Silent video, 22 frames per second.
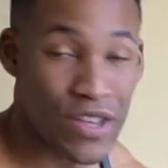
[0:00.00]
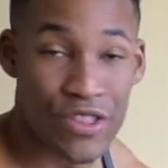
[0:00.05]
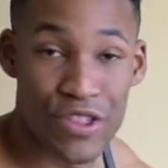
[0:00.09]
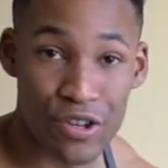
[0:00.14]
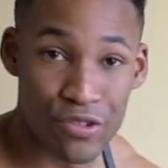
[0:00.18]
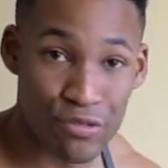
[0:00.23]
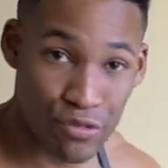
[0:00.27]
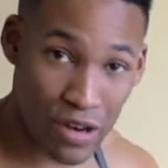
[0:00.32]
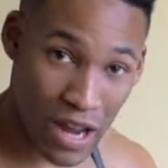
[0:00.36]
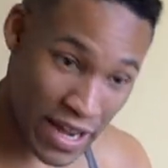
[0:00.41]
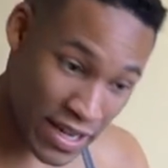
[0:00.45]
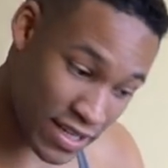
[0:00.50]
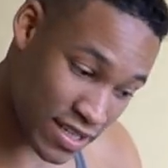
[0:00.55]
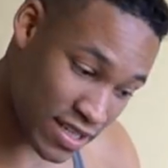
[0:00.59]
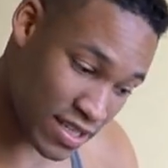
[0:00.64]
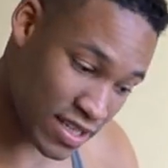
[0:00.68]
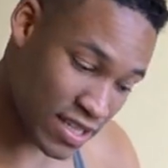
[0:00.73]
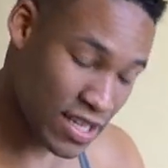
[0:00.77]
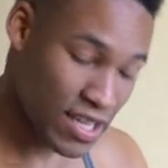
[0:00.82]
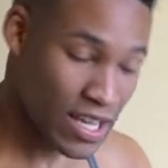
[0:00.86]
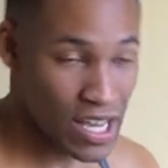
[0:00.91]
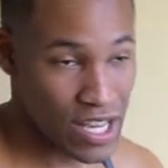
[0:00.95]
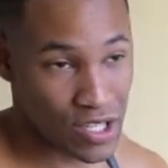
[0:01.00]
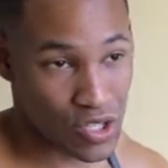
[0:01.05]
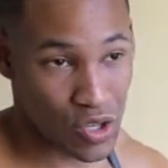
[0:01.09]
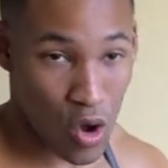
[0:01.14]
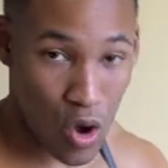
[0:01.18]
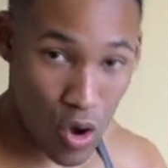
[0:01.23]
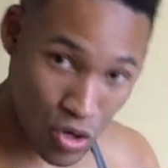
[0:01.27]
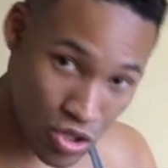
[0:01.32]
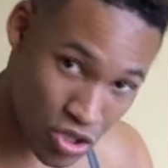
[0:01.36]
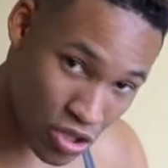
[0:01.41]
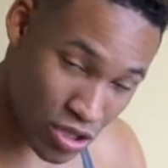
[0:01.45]
The rice is
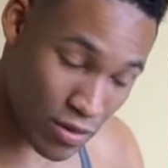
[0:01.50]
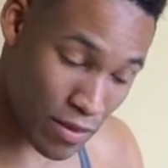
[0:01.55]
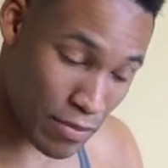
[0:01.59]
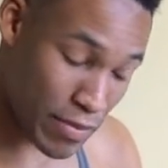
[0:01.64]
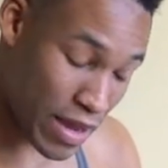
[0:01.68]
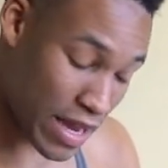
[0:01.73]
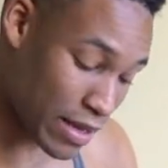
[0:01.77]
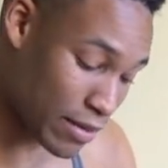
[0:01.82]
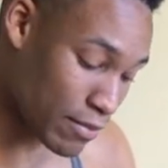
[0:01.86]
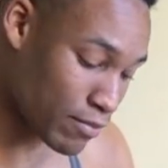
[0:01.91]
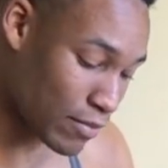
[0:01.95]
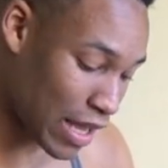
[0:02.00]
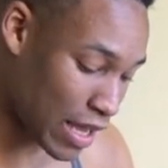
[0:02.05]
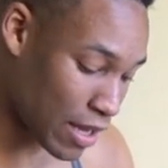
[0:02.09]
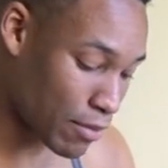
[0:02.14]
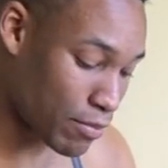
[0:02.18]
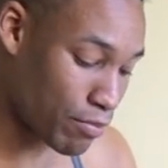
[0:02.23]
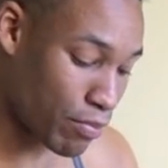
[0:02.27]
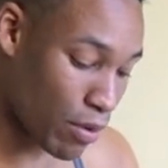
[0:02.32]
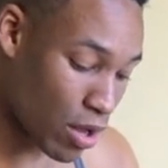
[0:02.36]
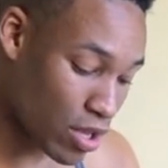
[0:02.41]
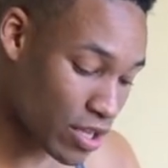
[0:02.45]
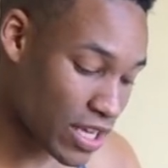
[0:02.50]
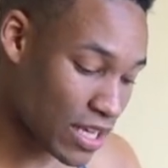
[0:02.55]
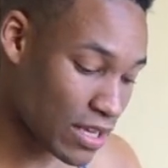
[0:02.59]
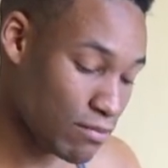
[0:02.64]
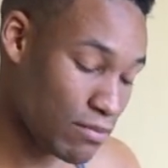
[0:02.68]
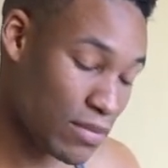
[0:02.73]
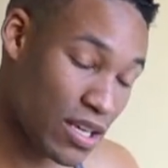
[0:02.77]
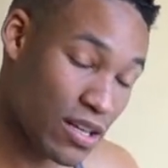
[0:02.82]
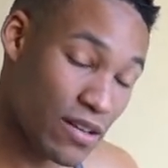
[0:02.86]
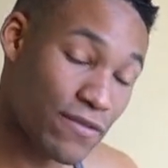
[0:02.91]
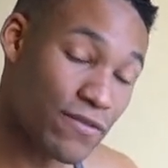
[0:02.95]
also the main like bulky
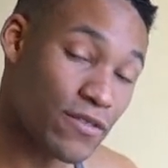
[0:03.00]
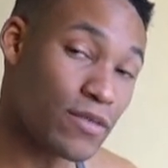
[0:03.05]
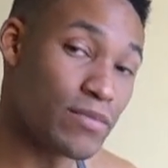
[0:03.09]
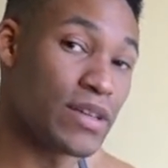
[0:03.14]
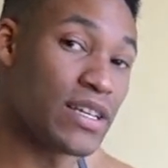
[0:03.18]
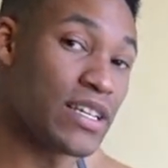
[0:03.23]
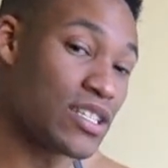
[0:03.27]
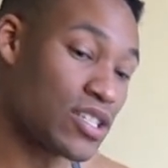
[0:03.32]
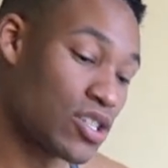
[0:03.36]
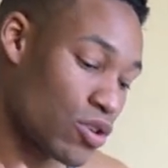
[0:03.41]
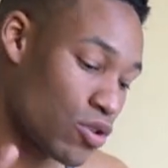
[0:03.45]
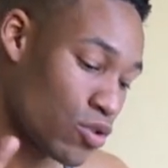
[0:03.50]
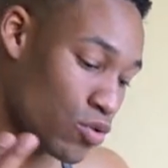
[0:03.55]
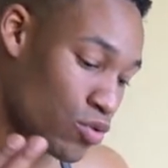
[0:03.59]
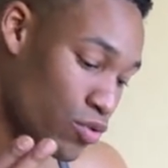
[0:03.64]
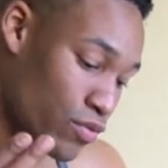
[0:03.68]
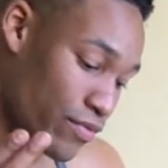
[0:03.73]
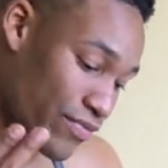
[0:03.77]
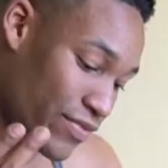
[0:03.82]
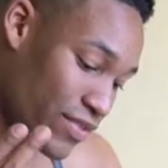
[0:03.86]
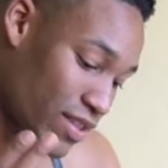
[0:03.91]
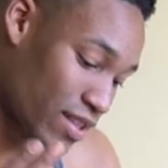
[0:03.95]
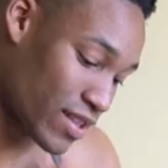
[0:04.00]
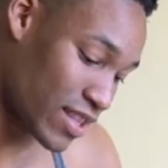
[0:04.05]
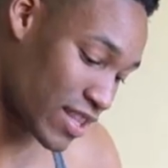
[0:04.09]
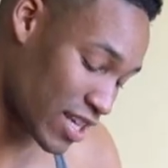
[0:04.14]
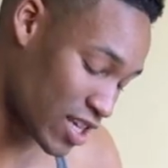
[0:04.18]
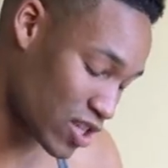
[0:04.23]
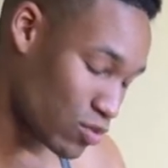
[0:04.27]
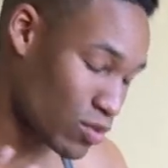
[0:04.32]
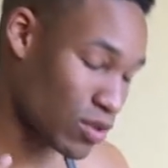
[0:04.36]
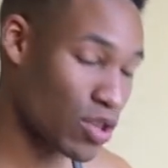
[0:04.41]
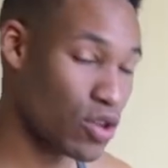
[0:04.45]
meal for me, so
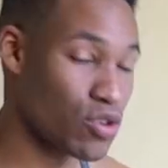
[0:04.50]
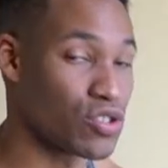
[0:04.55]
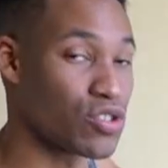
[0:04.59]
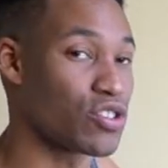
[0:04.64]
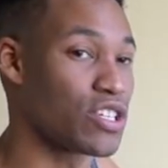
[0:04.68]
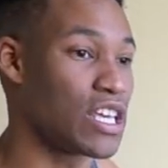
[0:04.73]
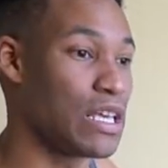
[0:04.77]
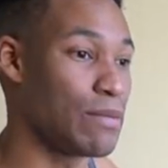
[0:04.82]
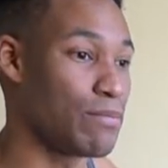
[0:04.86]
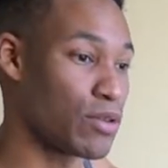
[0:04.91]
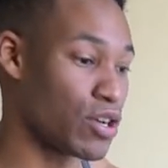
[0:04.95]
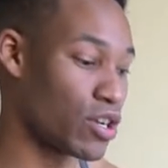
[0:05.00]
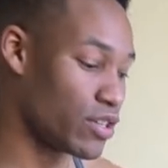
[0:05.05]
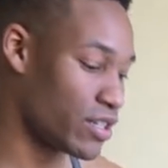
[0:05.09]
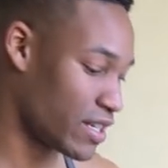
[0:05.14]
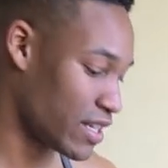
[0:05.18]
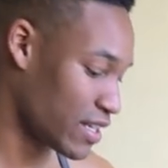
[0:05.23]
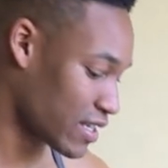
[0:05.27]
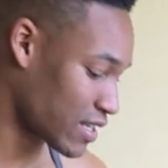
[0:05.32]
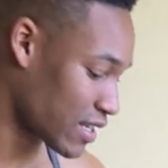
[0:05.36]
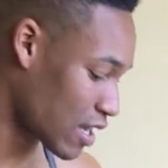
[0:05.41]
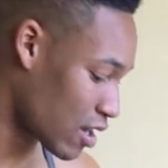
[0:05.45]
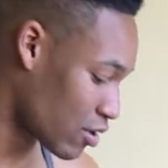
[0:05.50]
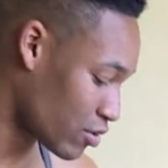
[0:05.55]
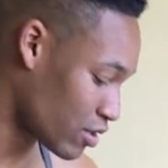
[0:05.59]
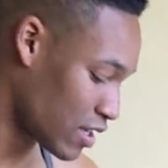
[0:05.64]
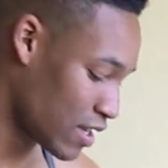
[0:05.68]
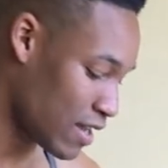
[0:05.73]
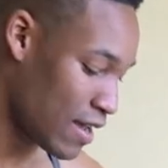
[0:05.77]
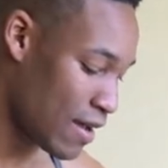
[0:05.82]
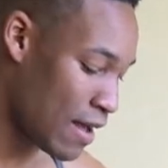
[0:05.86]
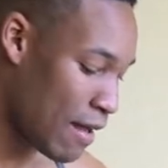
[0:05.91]
this will also keep it on discount.